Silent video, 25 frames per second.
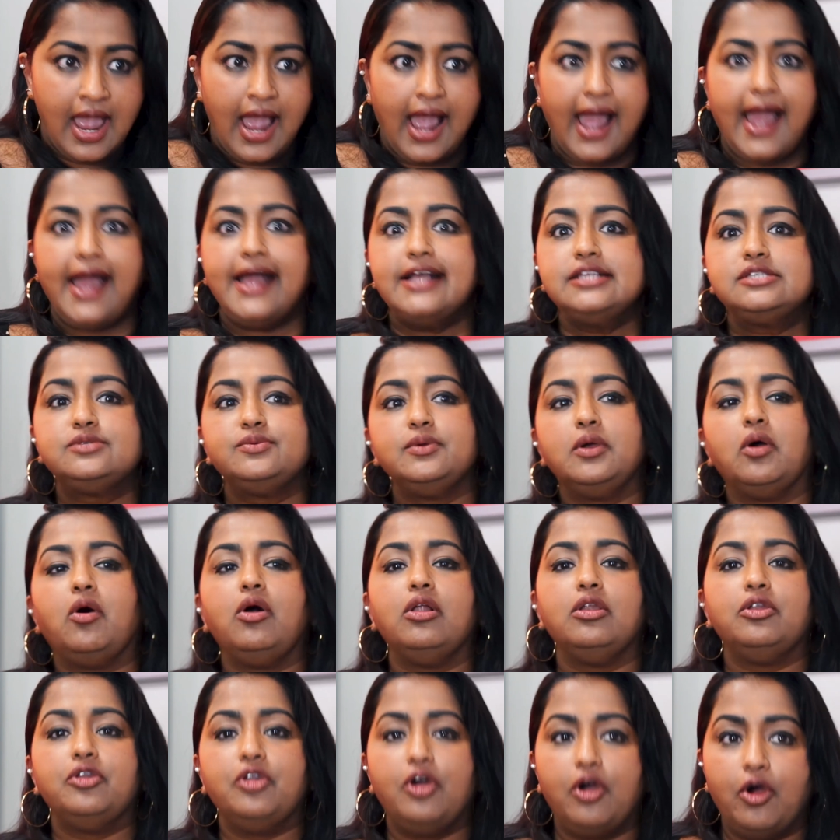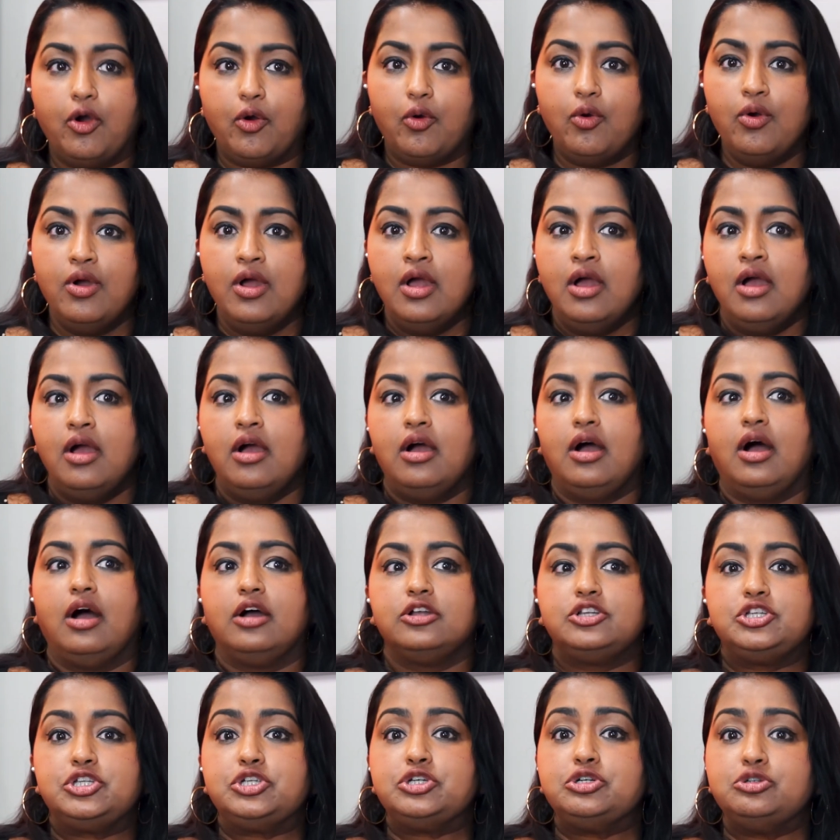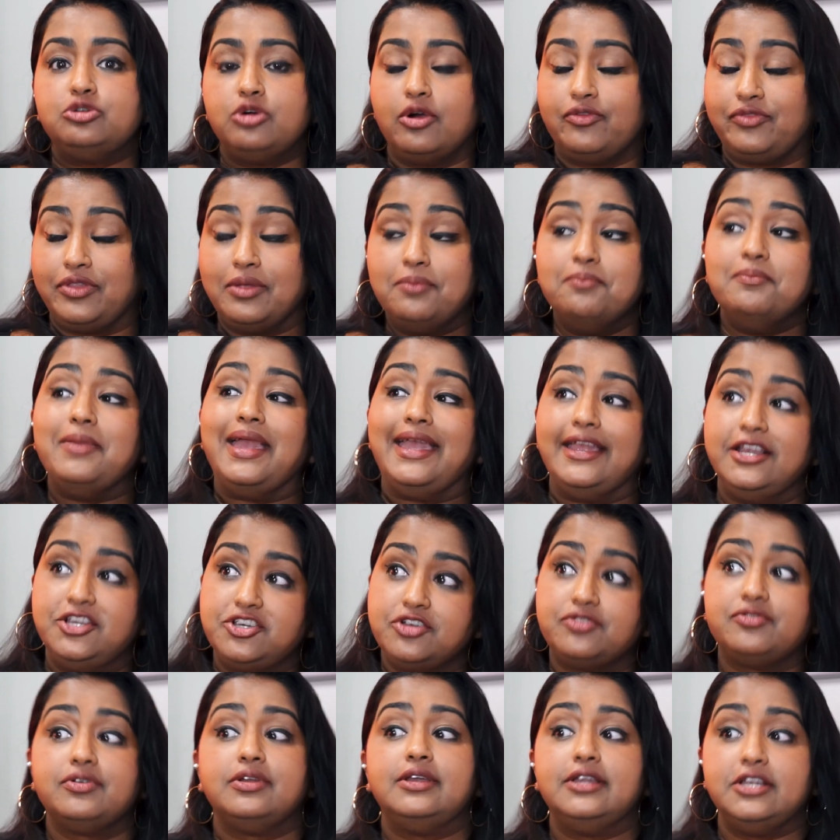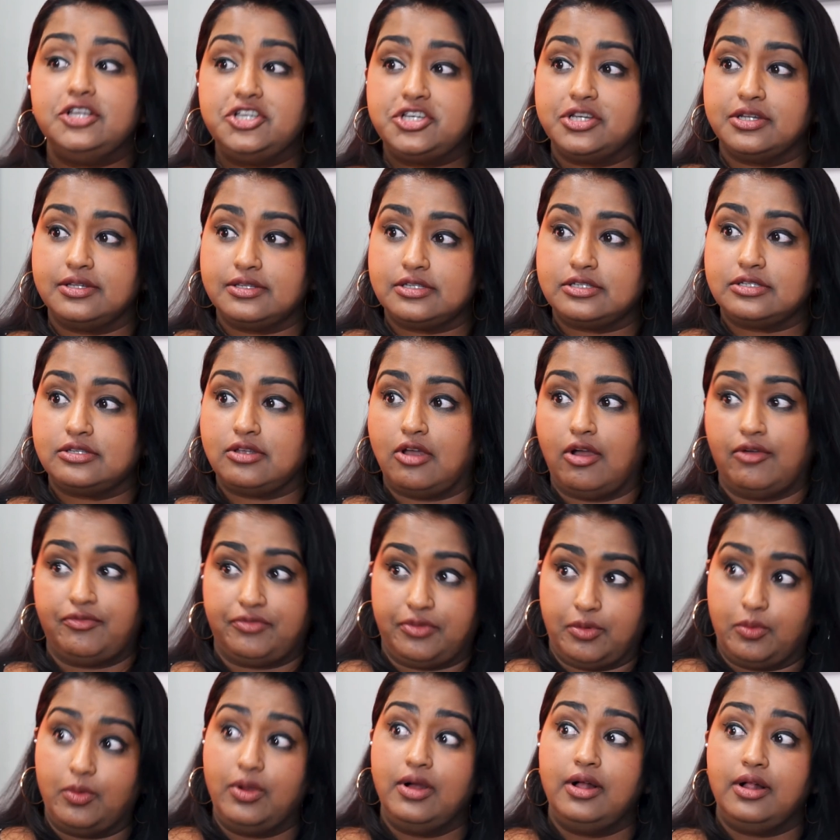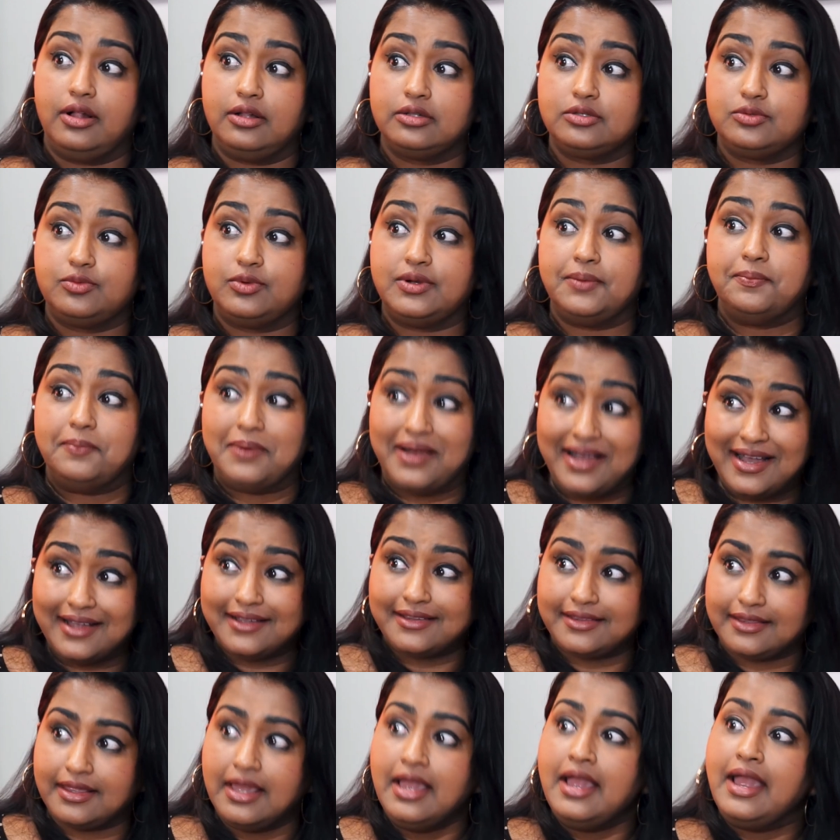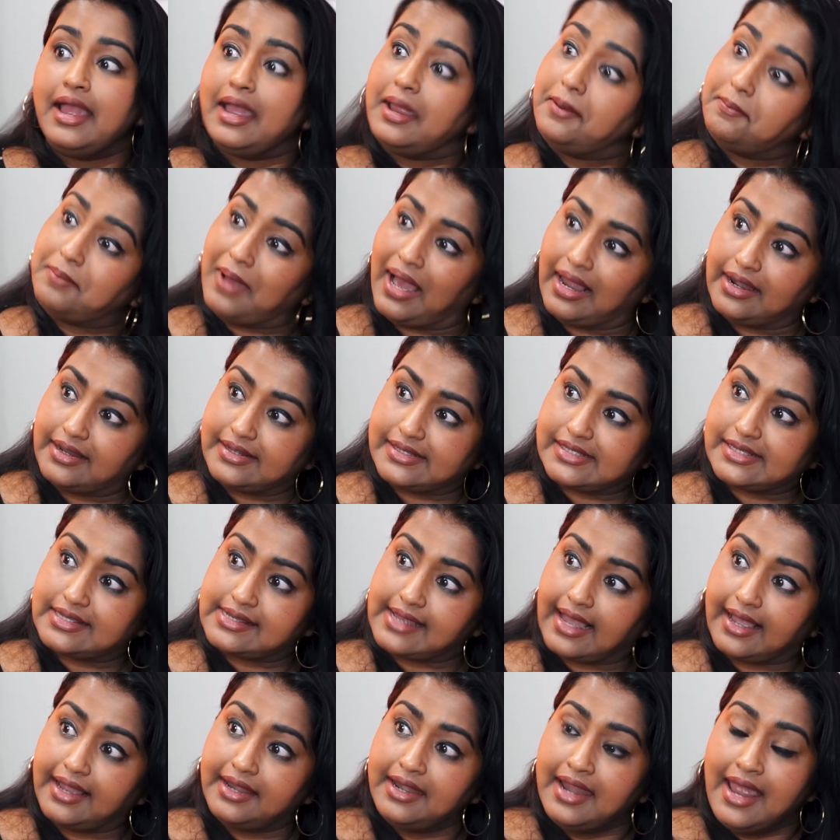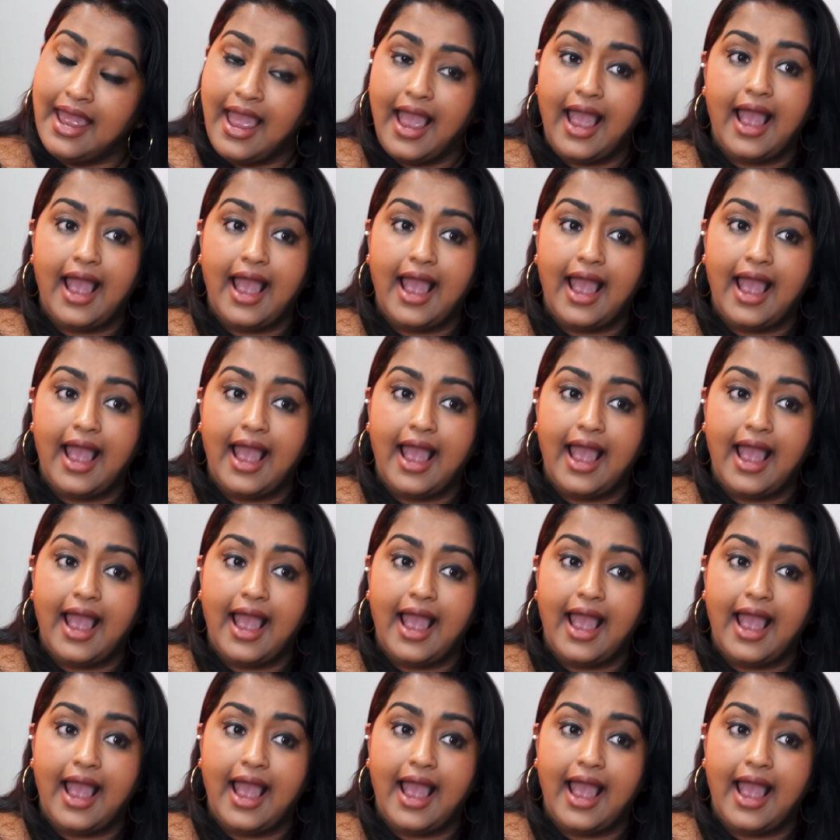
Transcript: As we all know, two of the major religions of the world were birthed in Palestine.